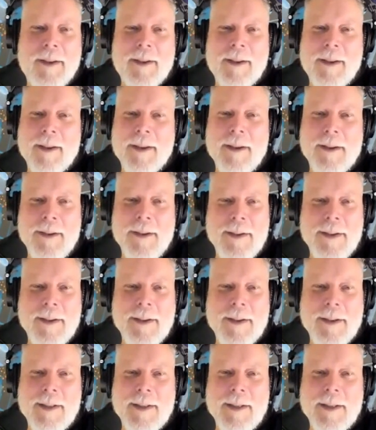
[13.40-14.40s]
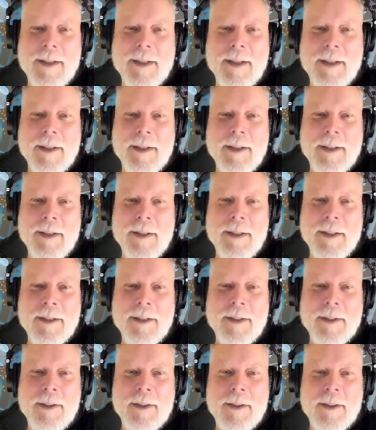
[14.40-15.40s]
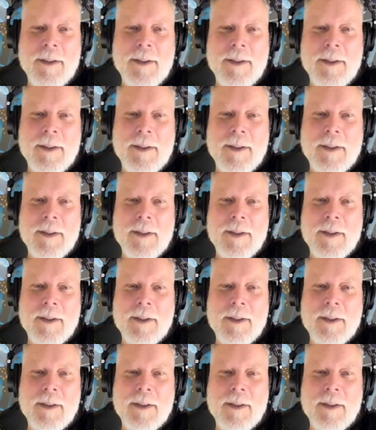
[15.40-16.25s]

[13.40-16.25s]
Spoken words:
(silent)